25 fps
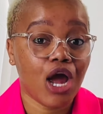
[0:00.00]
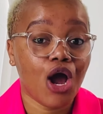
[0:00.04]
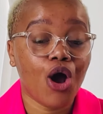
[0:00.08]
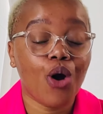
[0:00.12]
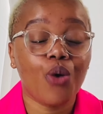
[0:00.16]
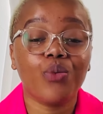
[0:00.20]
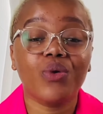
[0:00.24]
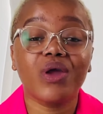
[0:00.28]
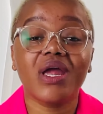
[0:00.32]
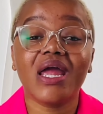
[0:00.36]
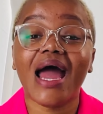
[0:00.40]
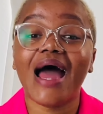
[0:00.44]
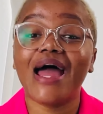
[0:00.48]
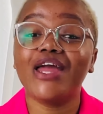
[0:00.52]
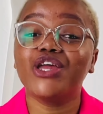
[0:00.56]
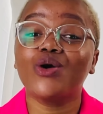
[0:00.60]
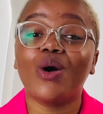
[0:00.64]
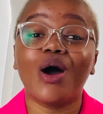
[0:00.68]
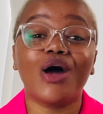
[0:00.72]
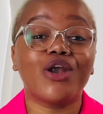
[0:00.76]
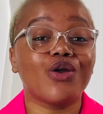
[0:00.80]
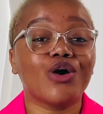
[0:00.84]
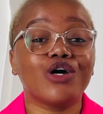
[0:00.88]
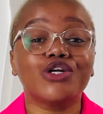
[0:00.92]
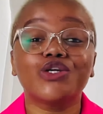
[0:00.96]
You
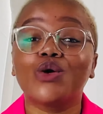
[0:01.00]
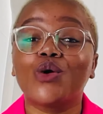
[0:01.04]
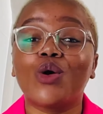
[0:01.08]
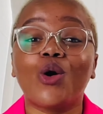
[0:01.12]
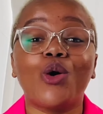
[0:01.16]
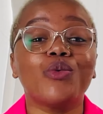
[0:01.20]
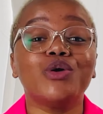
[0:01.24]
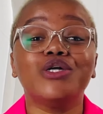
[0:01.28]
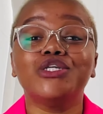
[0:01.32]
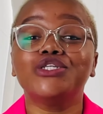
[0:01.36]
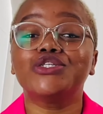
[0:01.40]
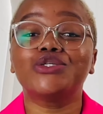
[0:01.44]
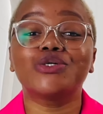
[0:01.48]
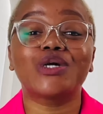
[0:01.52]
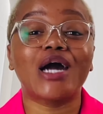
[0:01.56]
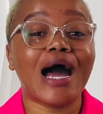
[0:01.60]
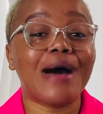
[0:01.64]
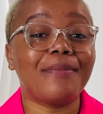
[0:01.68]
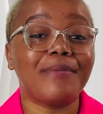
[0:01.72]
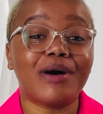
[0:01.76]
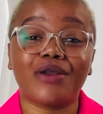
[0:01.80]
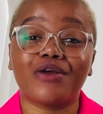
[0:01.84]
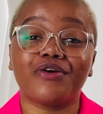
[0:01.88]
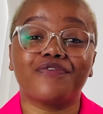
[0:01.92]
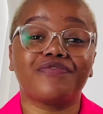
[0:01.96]
are not going to come
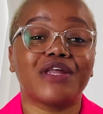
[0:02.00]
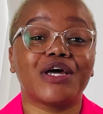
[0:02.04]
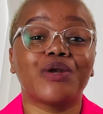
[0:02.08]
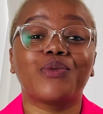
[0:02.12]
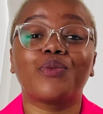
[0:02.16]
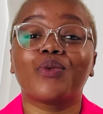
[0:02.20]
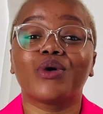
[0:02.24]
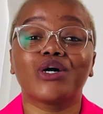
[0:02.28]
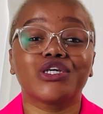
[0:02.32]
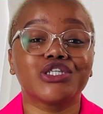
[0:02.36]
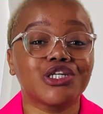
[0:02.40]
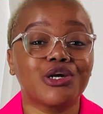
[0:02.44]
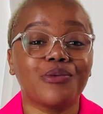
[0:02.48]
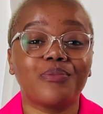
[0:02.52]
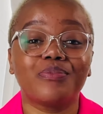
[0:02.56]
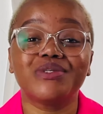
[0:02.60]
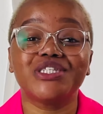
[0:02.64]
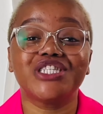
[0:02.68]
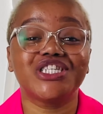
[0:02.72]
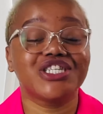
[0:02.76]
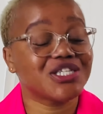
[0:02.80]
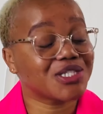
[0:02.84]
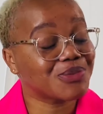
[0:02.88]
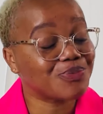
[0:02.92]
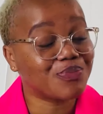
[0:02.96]
out of that workshop
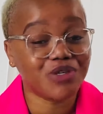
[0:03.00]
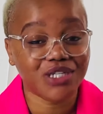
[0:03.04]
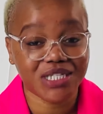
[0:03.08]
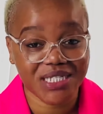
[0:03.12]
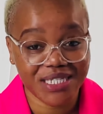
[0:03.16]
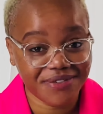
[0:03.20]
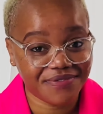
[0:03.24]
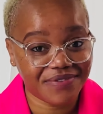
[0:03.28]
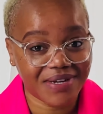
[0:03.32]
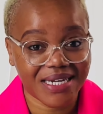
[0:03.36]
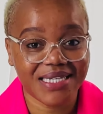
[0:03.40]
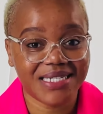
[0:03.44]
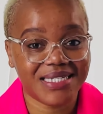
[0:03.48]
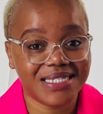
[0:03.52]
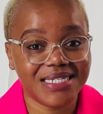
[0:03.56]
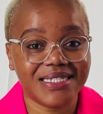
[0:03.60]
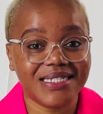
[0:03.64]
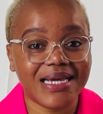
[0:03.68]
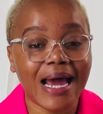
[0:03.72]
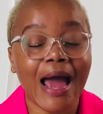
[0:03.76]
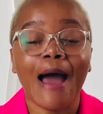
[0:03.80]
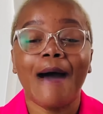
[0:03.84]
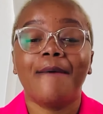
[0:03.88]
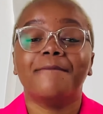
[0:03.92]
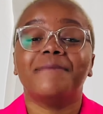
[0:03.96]
just motivated,
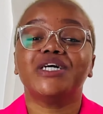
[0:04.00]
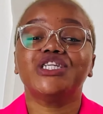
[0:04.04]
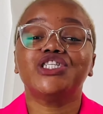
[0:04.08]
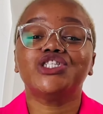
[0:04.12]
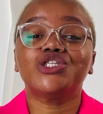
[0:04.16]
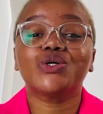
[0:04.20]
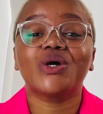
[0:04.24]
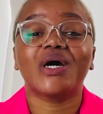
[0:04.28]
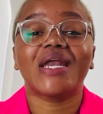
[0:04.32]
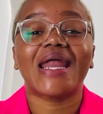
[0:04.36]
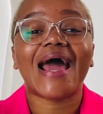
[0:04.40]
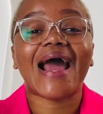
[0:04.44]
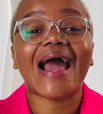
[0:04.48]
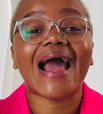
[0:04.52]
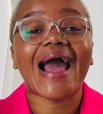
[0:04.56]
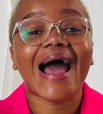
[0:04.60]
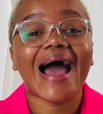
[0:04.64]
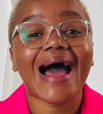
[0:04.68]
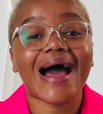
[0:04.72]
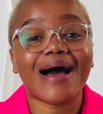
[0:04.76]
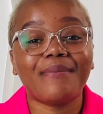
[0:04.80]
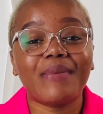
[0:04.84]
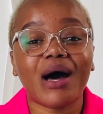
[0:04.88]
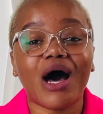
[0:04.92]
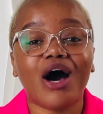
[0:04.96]
but you're gonna
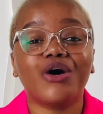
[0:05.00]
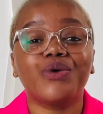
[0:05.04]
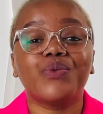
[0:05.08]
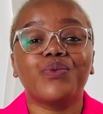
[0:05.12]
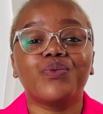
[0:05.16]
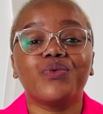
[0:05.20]
come out